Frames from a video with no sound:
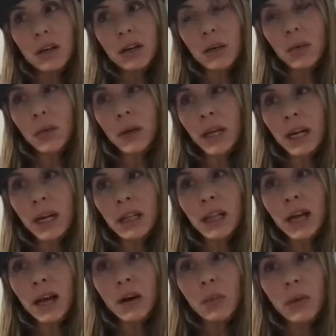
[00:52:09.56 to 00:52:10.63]
we
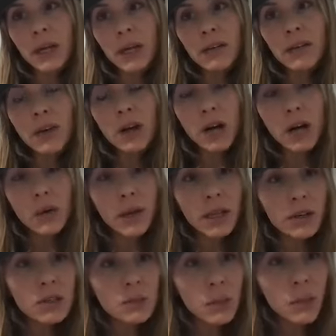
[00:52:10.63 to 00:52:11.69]
allow
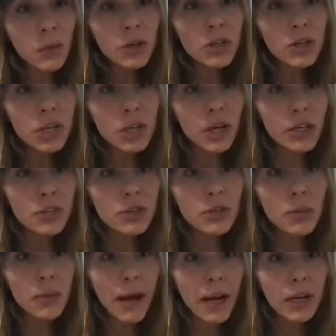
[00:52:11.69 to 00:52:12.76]
split boarders at our intro
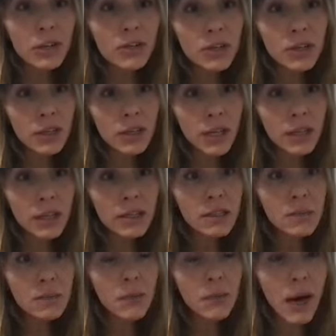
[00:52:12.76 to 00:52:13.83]
to backcountry
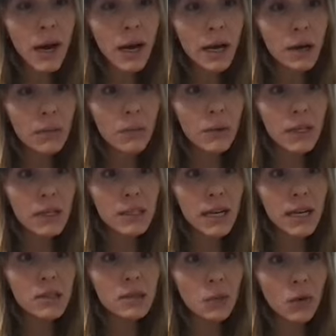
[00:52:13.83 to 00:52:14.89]
clinics, because
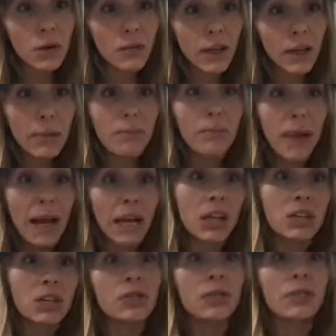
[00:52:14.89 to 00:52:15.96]
that's more of like a
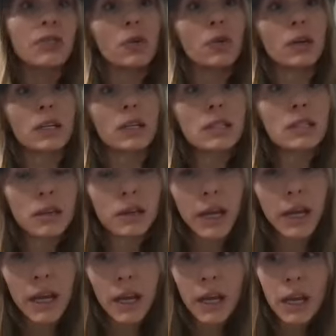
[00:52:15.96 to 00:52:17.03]
backcountry focused
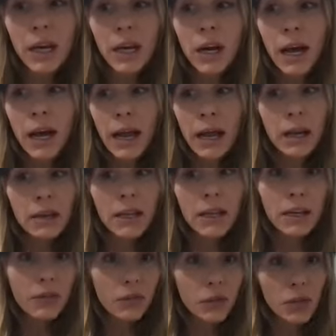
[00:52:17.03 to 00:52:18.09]
clinic, and they
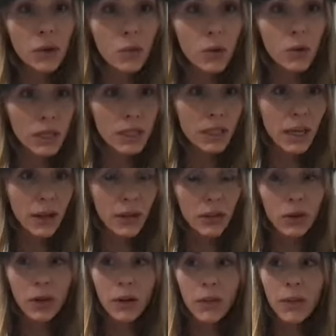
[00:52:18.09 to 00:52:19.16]
definitely work
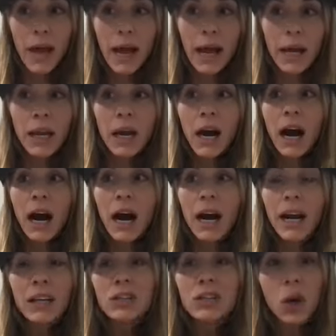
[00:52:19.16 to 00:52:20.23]
together on that.
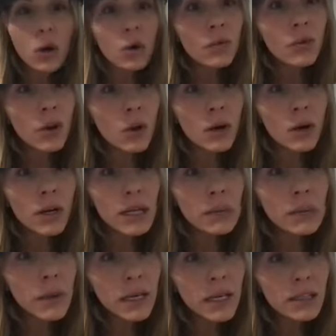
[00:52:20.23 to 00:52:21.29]
I don't know
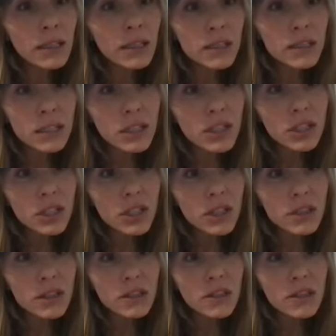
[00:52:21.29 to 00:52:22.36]
anybody that
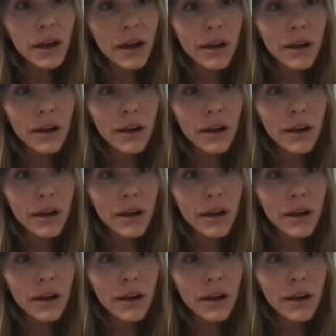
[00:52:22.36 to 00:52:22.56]
teaches